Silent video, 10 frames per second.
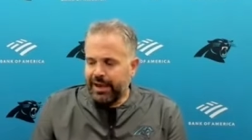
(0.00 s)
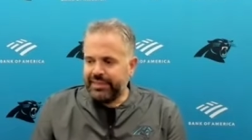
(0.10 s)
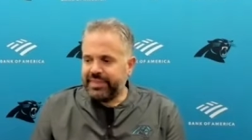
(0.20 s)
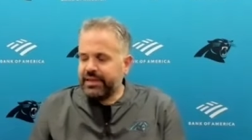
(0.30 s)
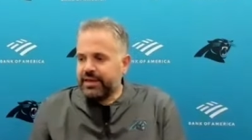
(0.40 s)
I
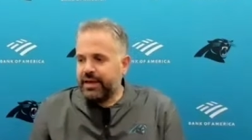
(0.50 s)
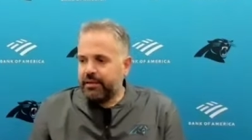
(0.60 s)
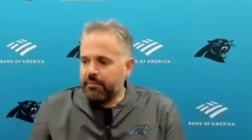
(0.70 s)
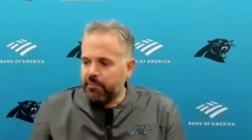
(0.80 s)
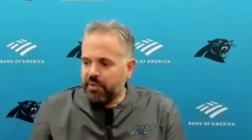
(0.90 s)
think
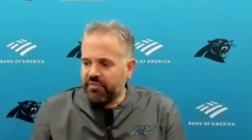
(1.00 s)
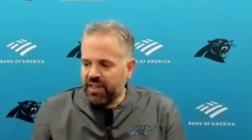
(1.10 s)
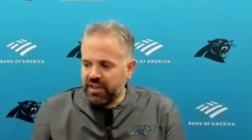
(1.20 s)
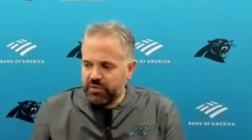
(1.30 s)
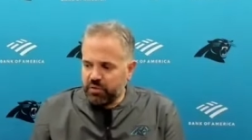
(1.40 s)
my
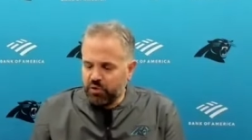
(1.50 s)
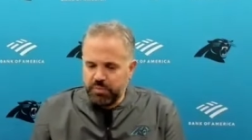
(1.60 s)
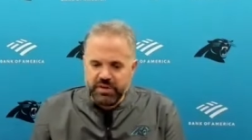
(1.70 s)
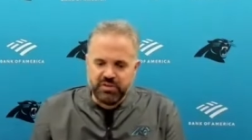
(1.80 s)
philosophy has always been